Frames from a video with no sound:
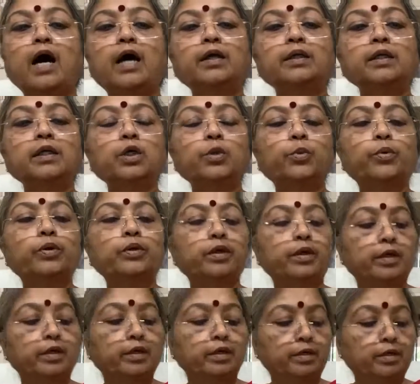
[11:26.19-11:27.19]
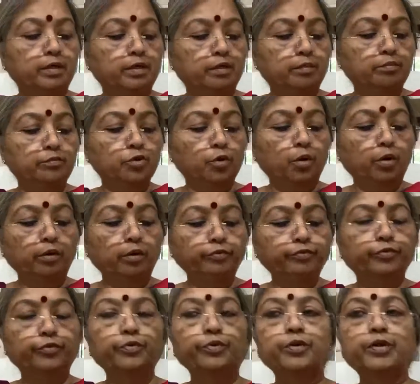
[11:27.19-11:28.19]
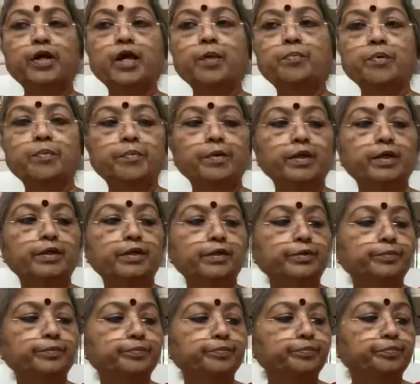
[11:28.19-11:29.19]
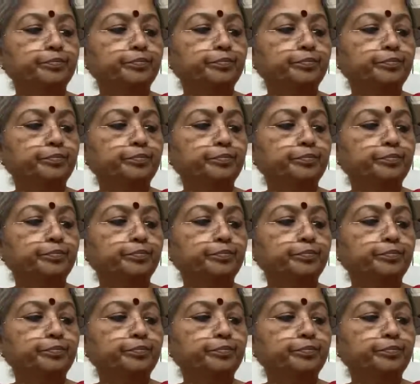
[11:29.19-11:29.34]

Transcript: unequal in terms of capability.